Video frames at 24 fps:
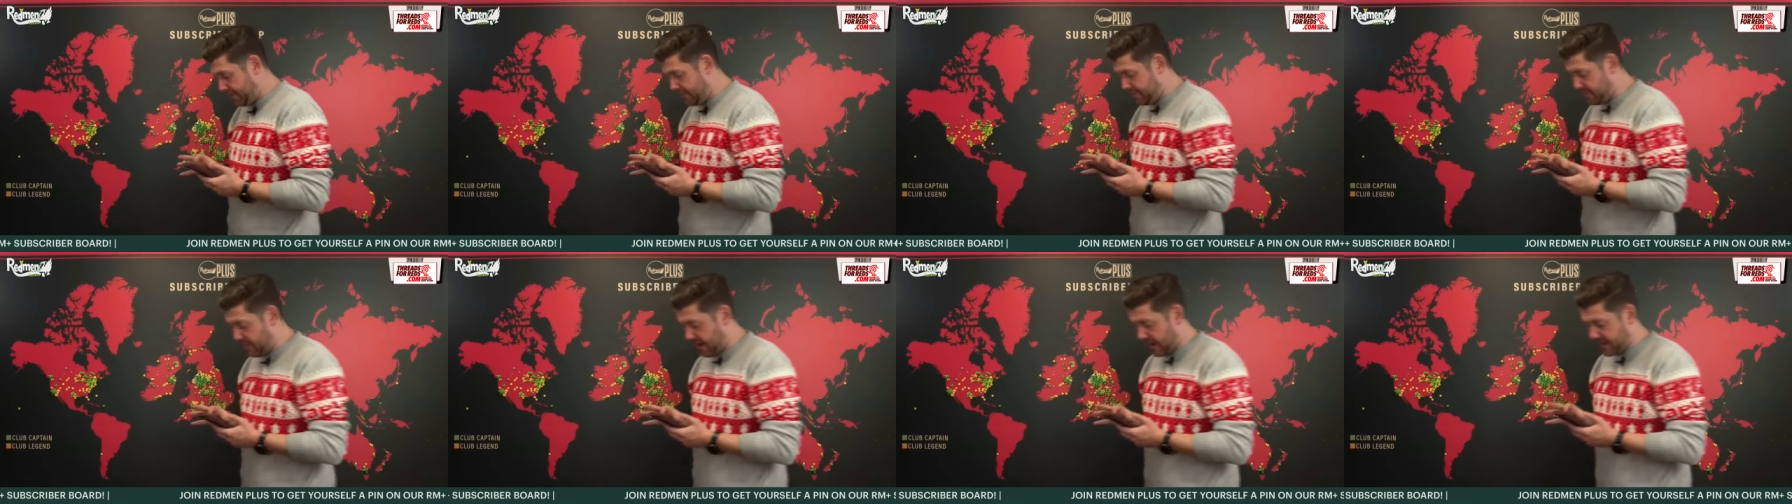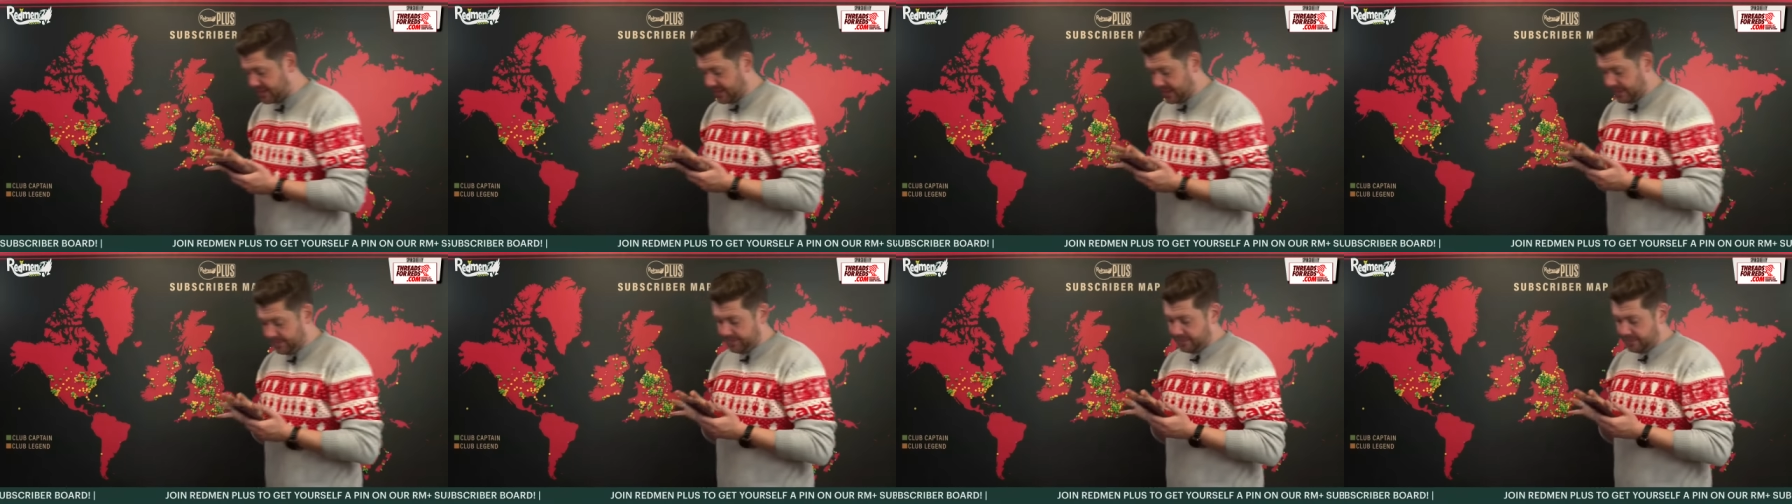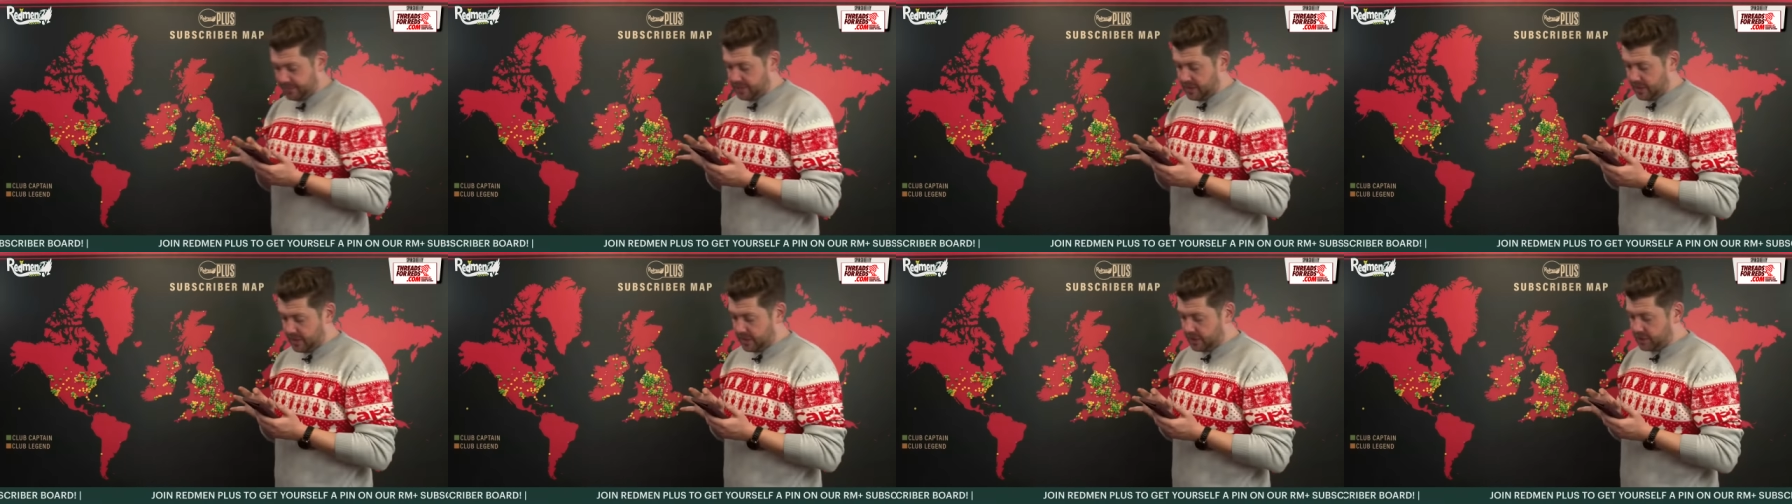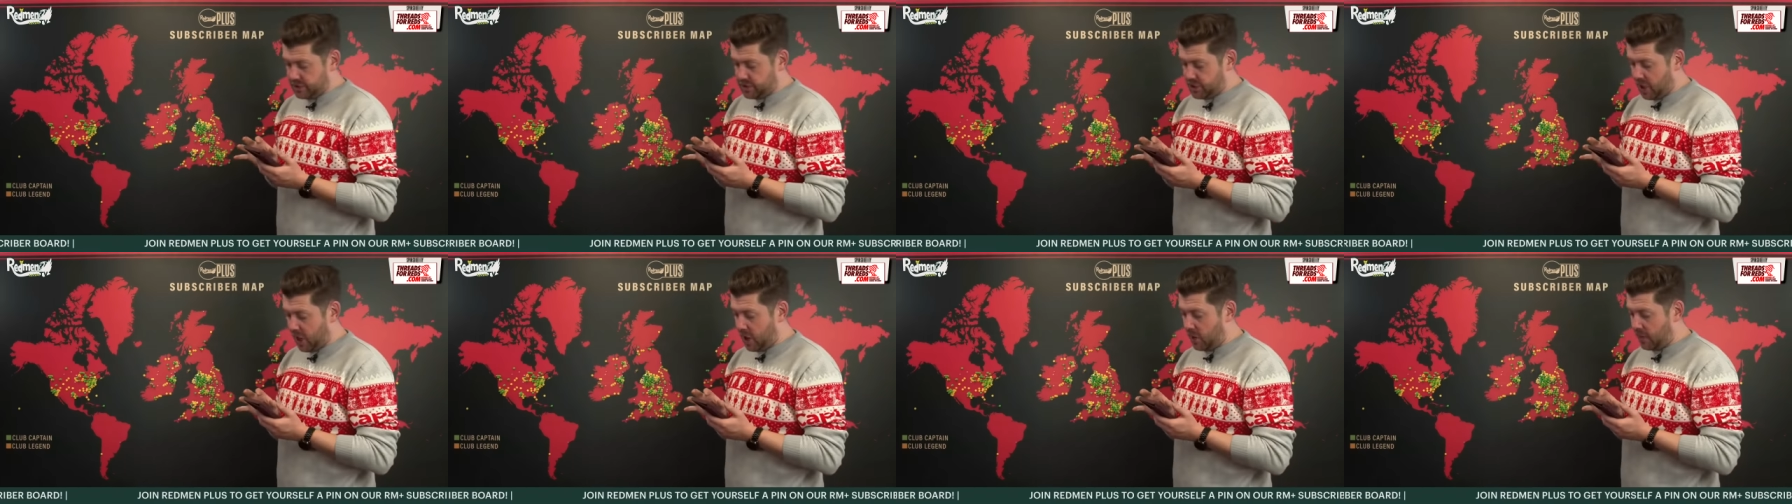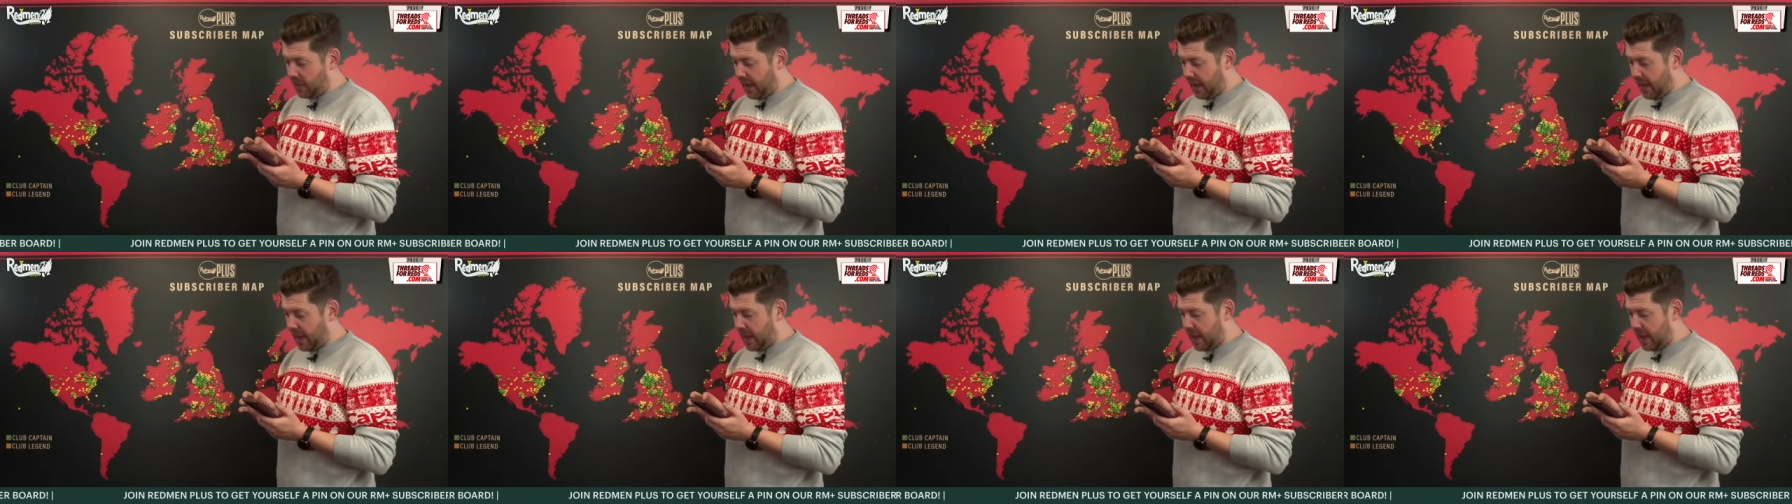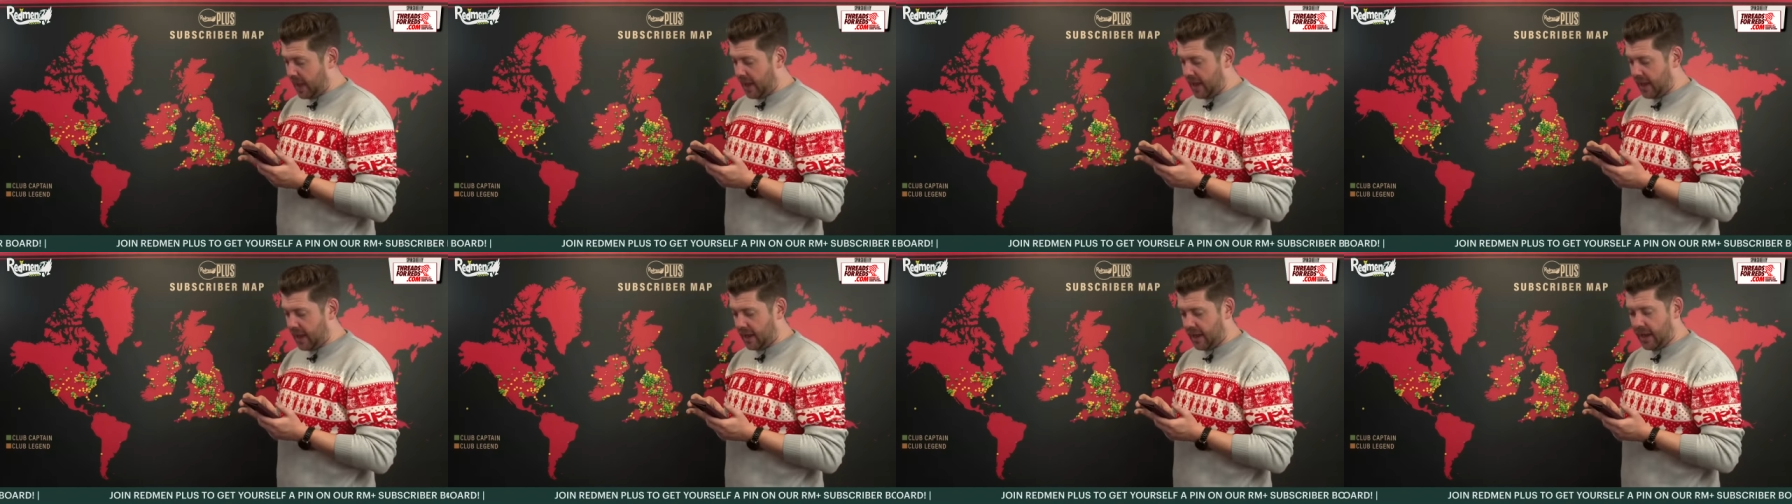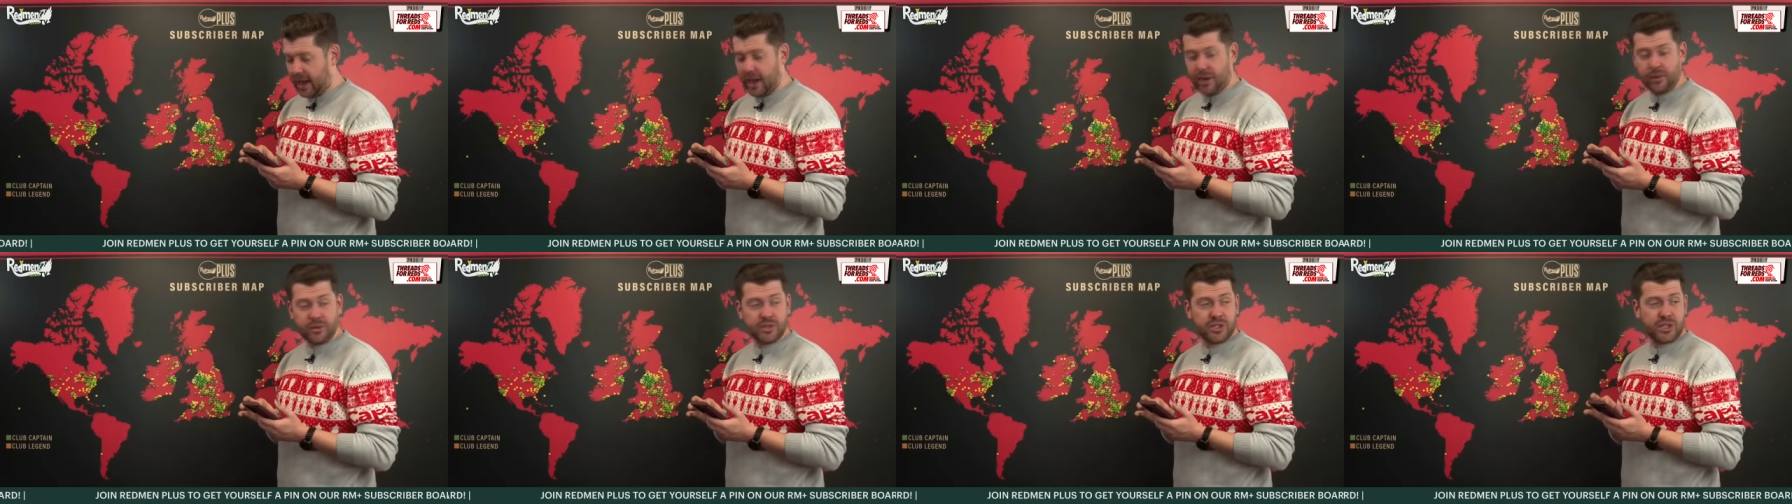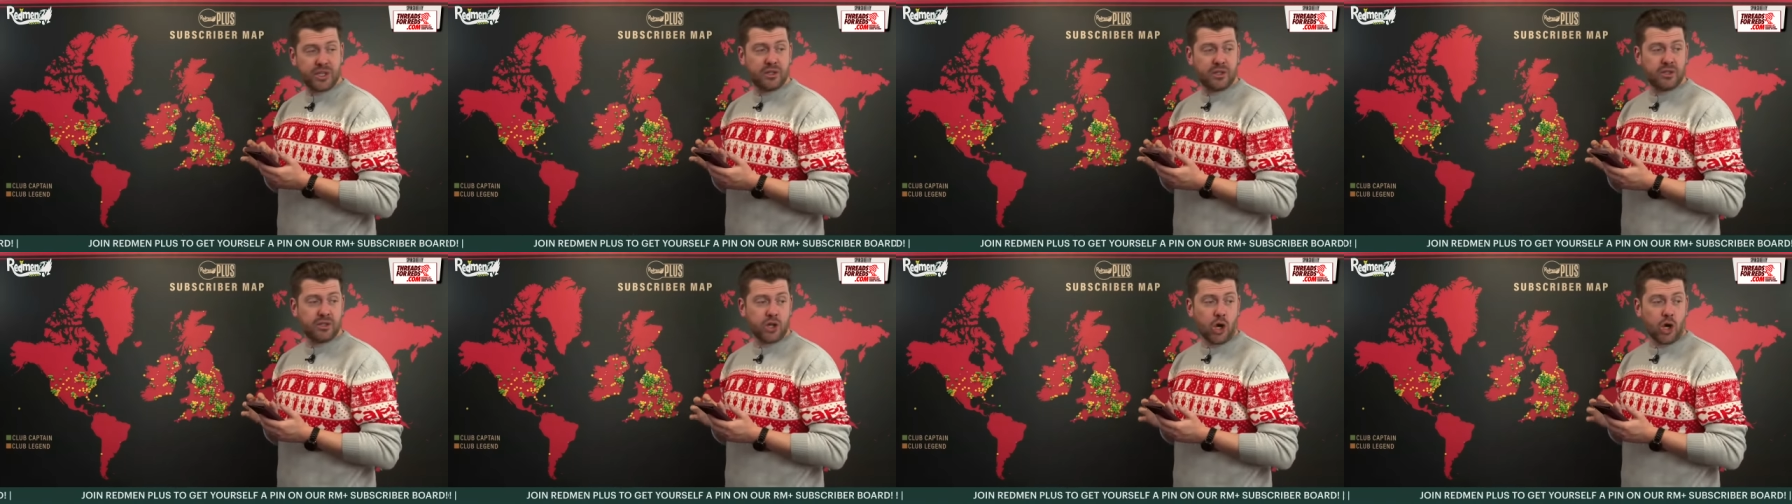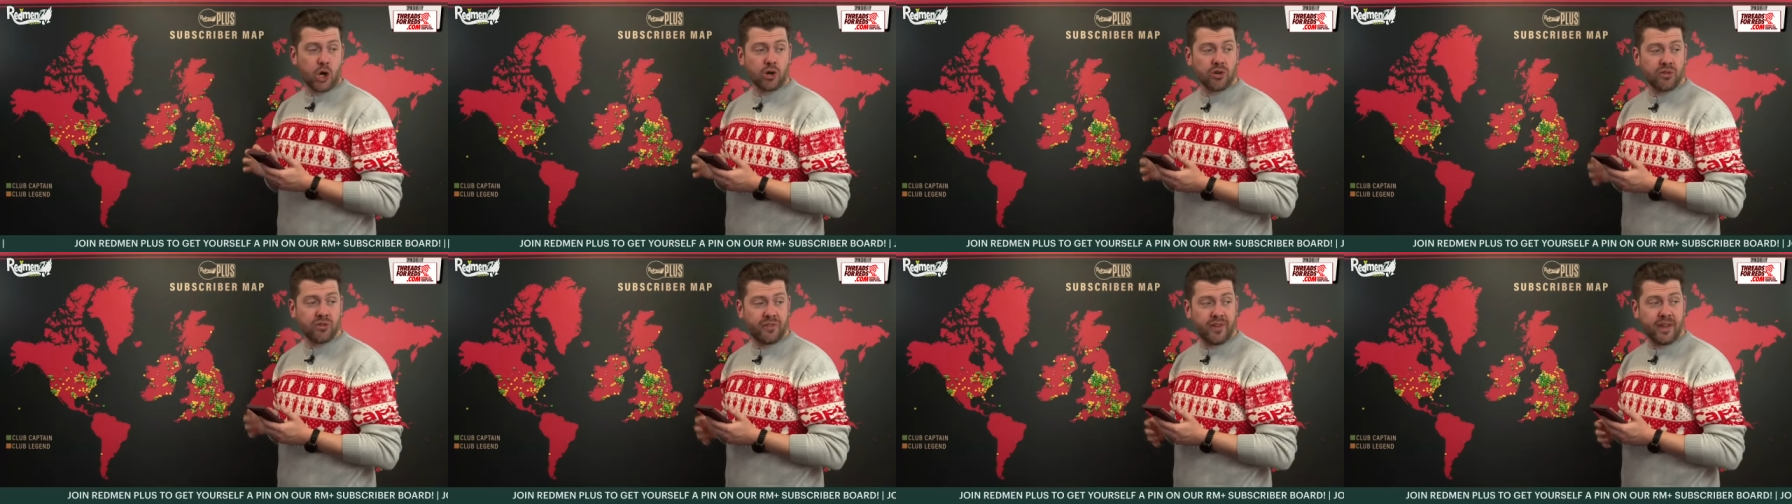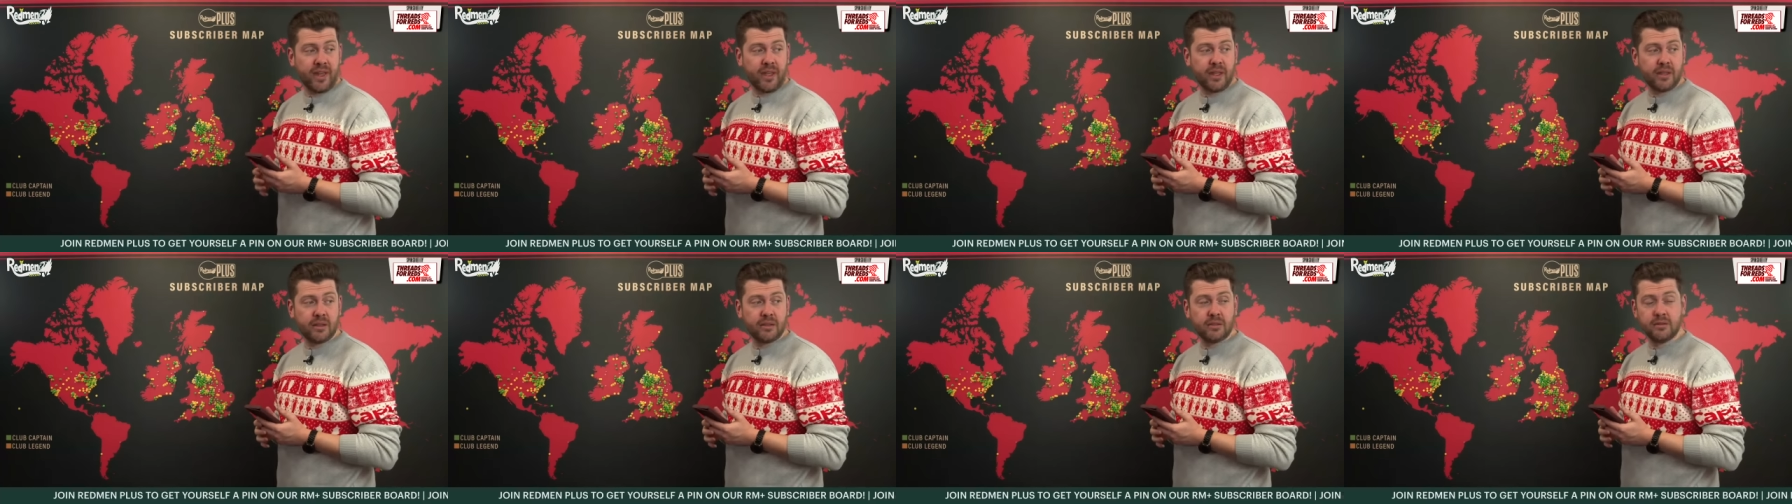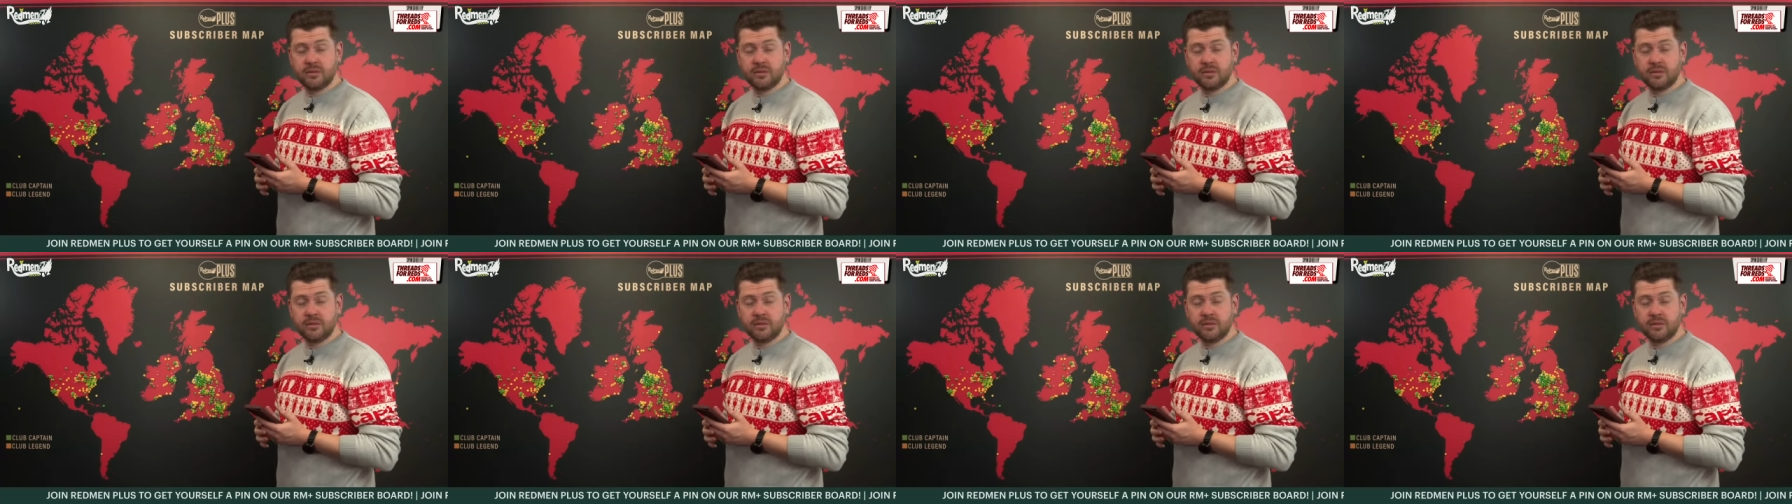right, Joe, how's your geography?